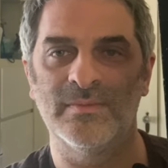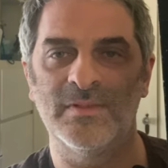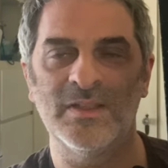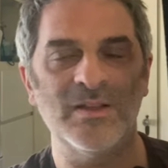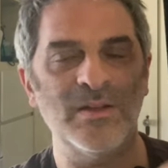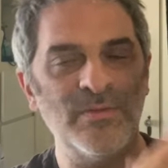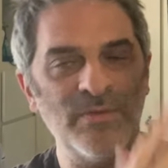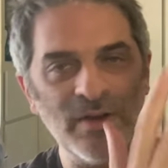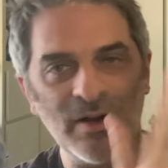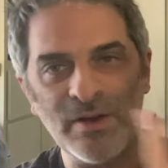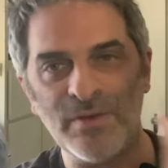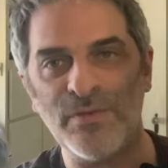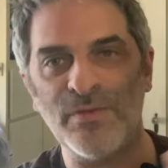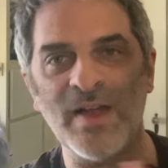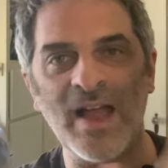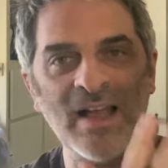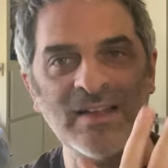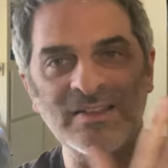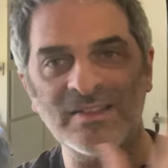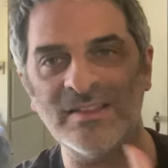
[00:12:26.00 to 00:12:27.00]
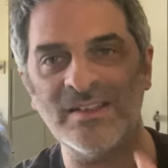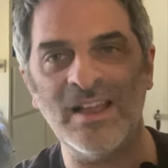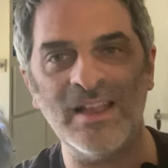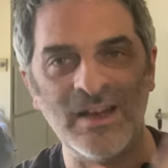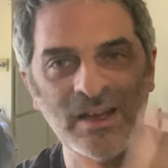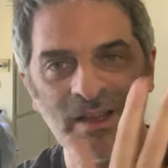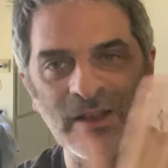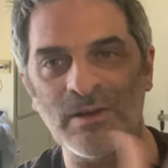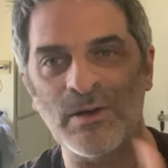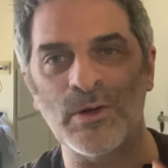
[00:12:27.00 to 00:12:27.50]
A very
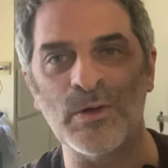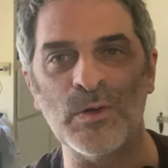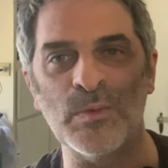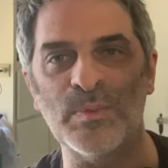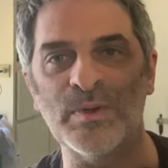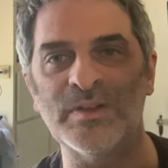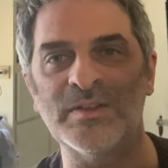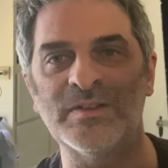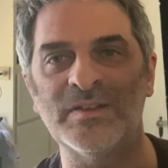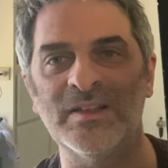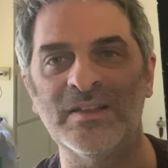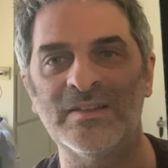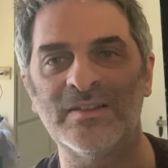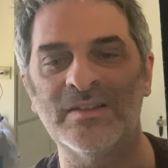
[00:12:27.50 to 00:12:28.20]
fascinating group. It's